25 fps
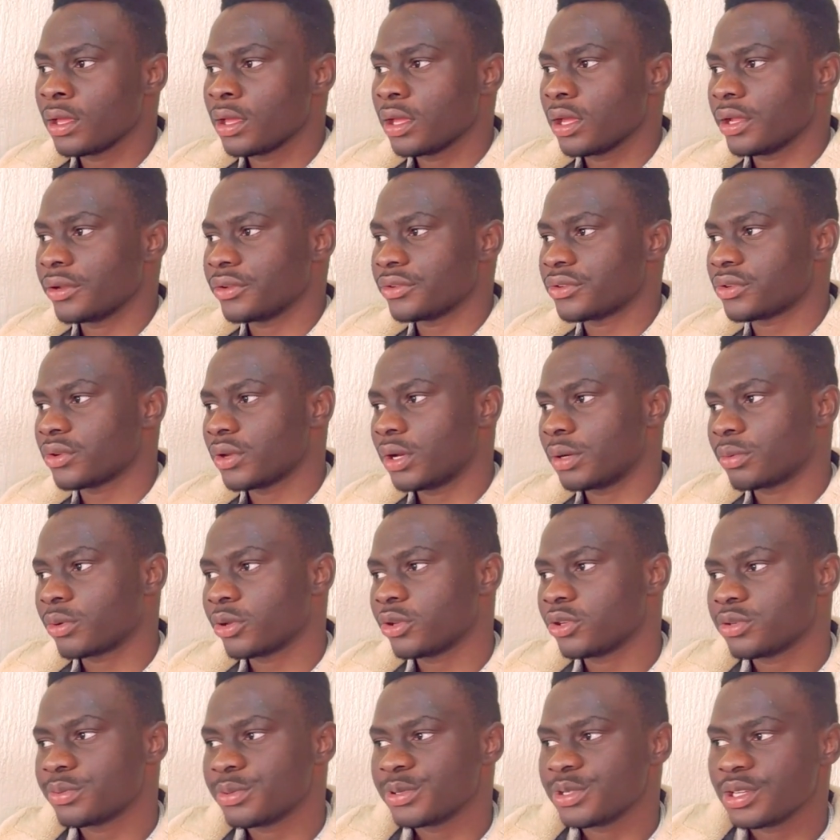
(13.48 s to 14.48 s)
And so I'm
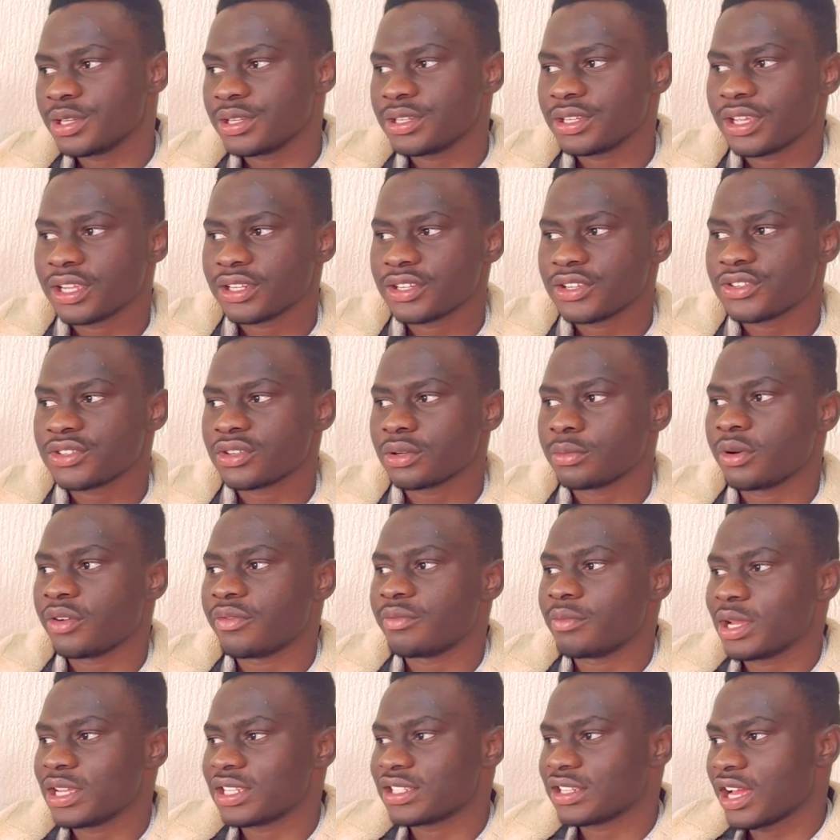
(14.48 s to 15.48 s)
going to be dedicating some of
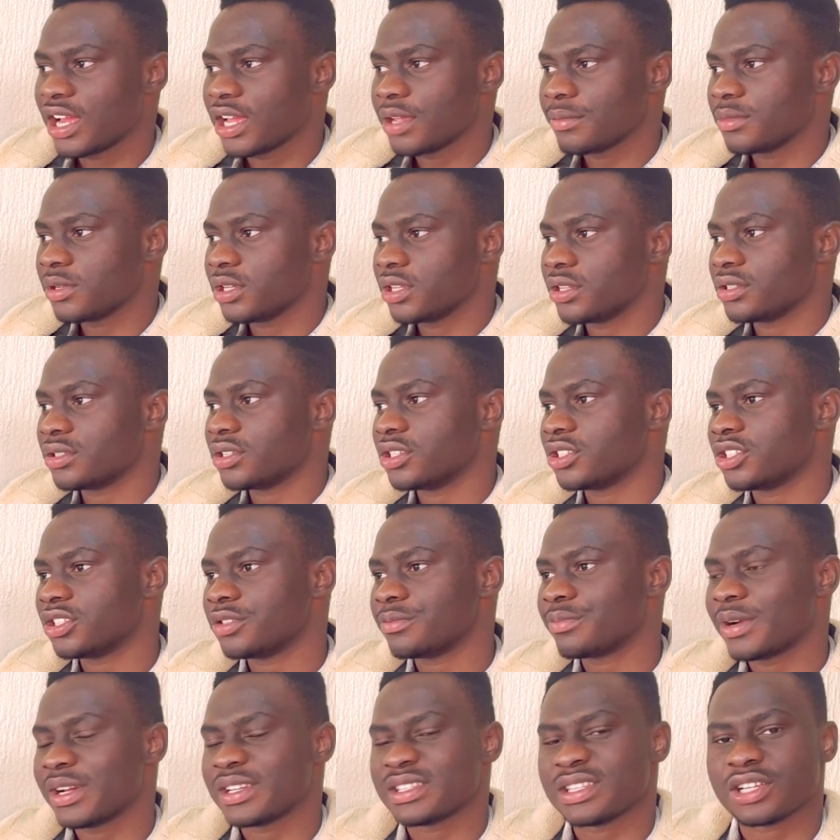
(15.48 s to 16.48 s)
my time in teaching
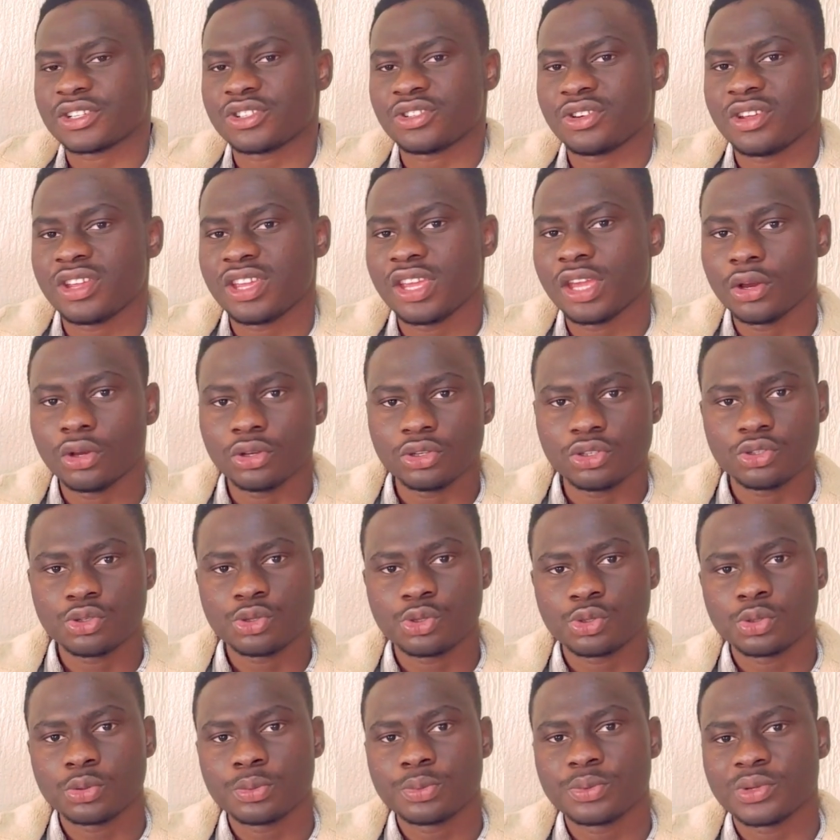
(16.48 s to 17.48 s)
price action here on
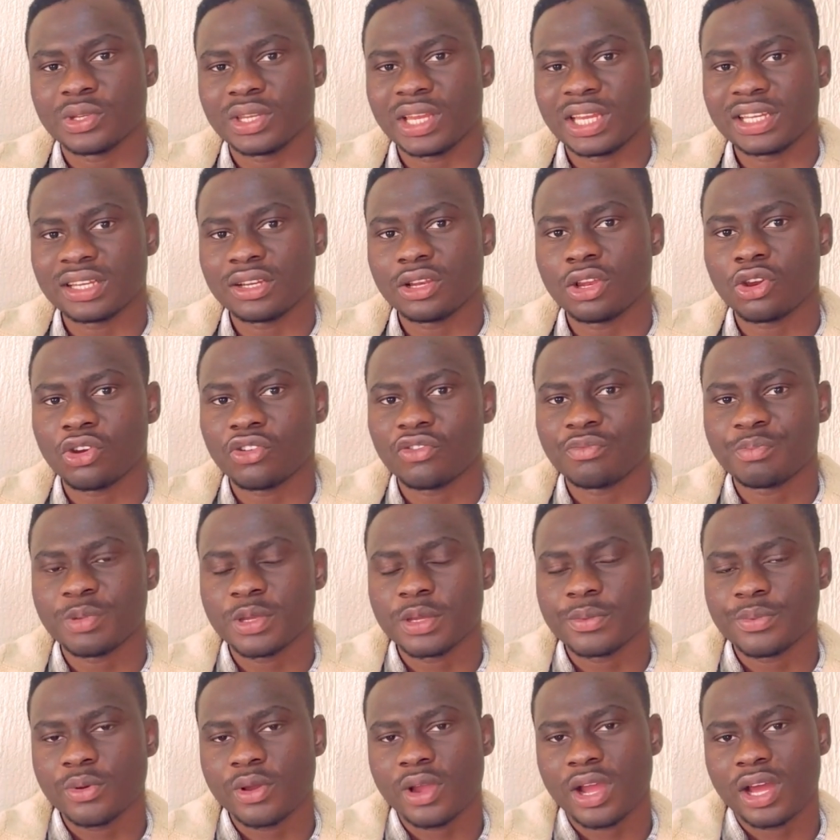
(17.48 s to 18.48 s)
YouTube so that a lot of
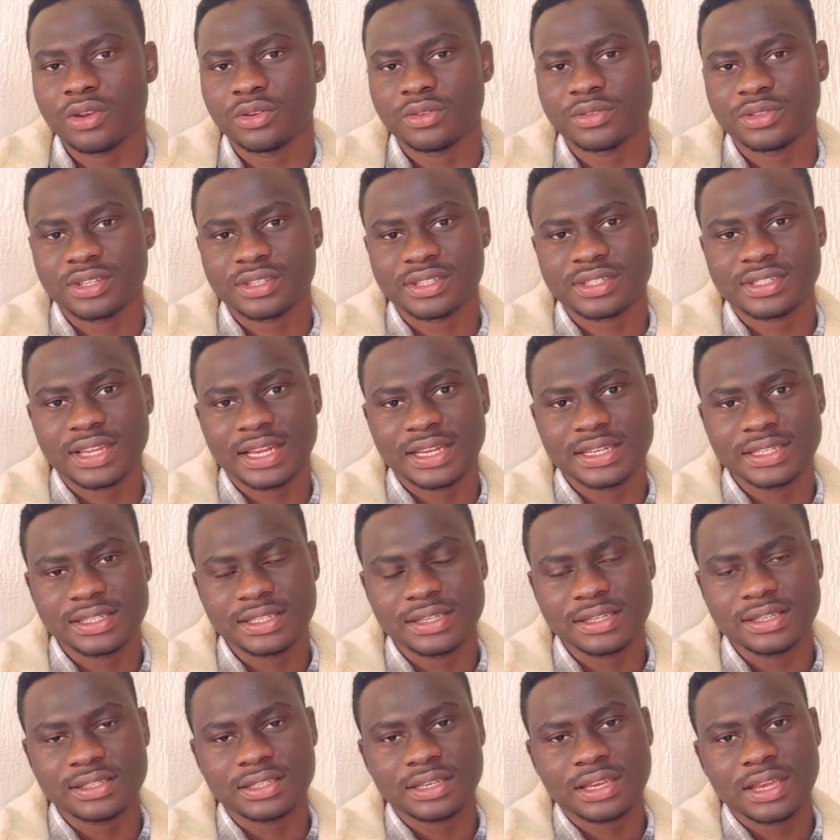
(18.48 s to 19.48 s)
people can understand
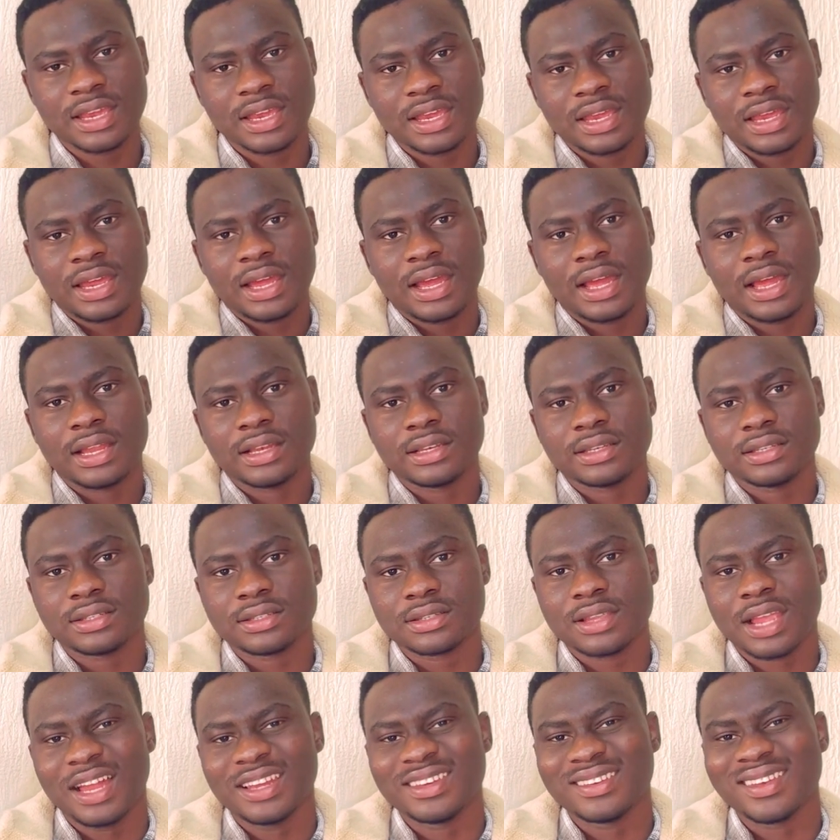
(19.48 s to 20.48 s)
it and
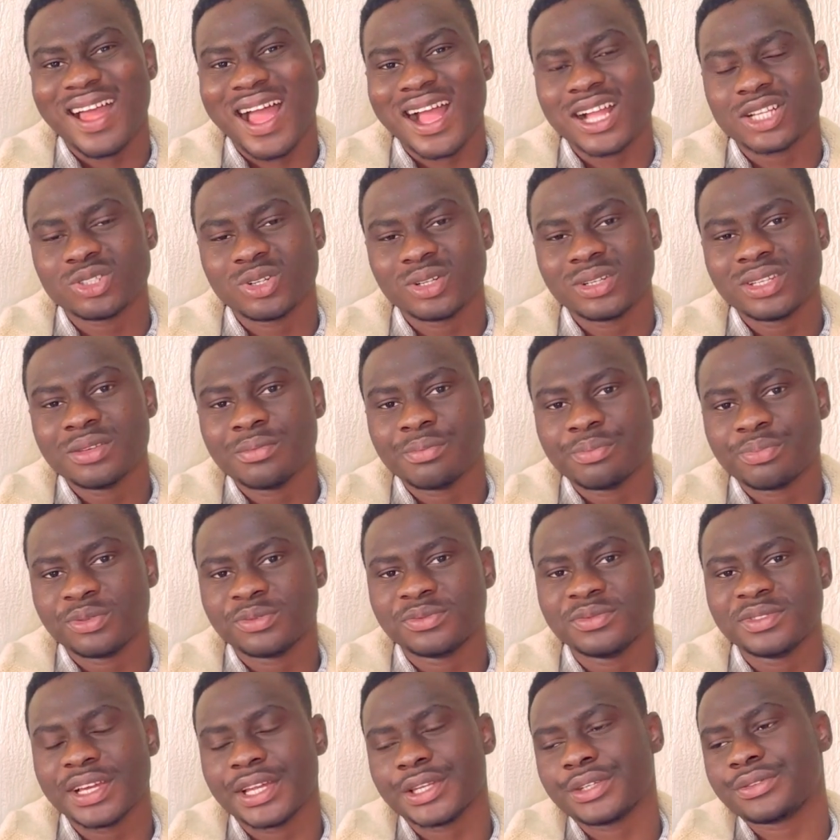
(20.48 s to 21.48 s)
can actually
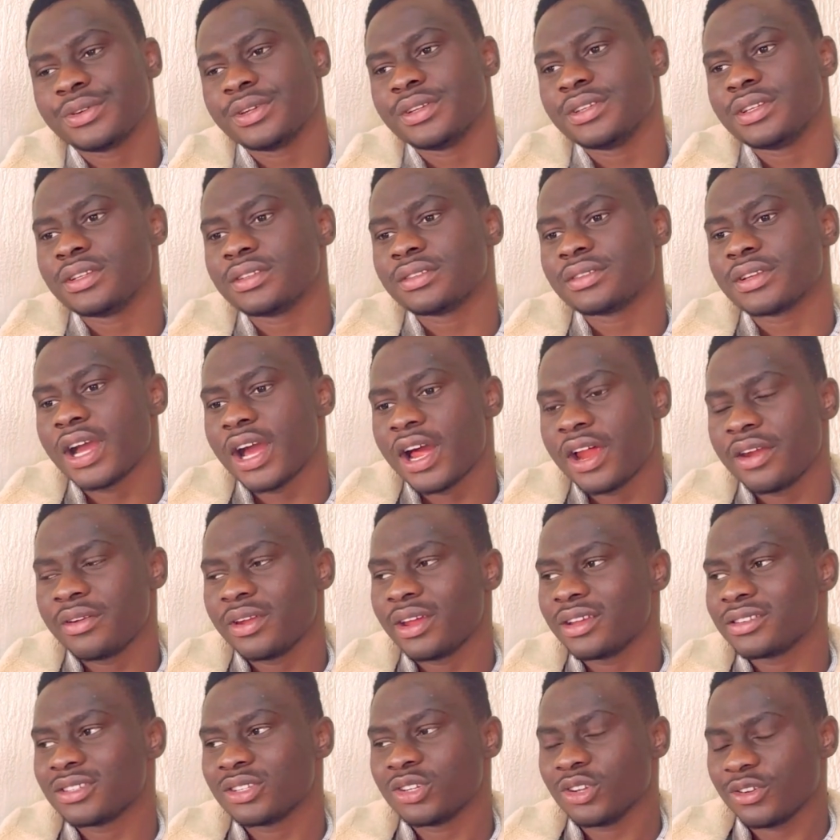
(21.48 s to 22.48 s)
improve their trading career
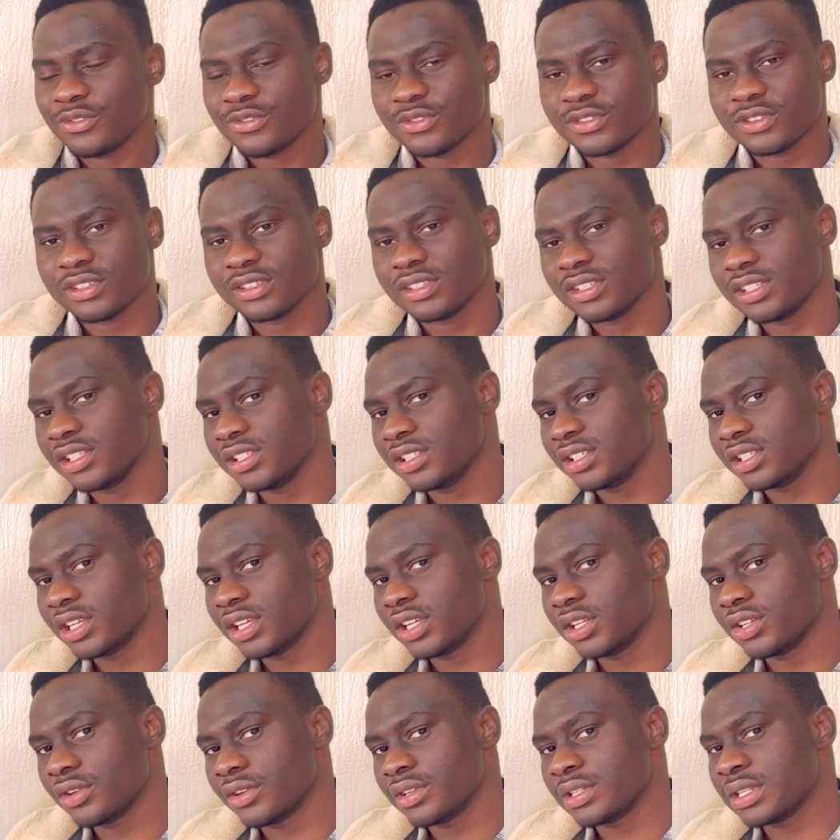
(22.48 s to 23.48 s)
instead of using
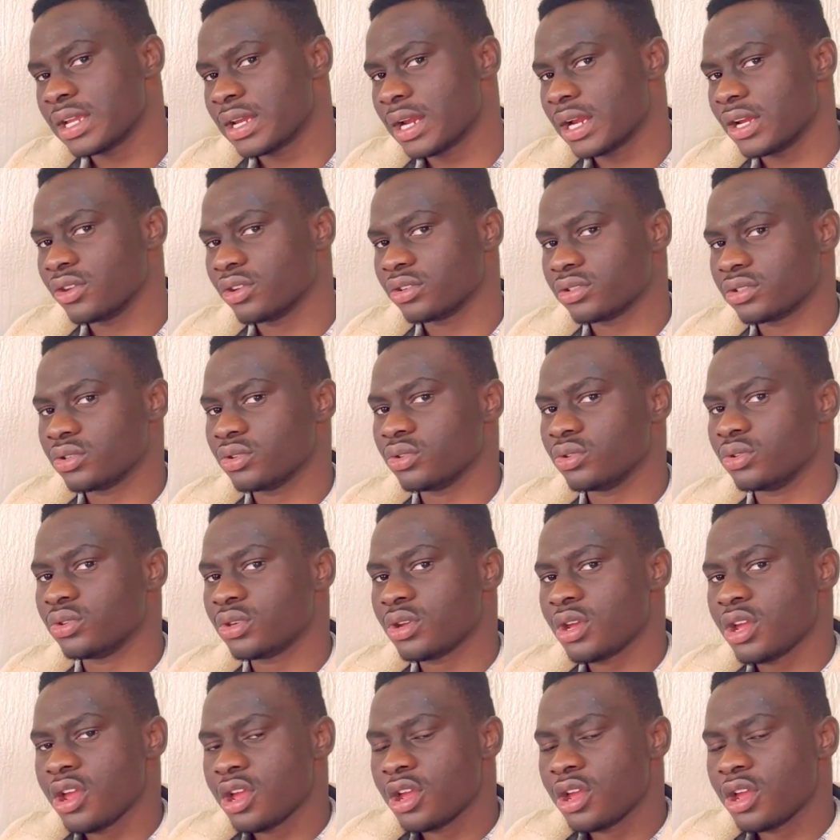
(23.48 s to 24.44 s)
indicators that are not good,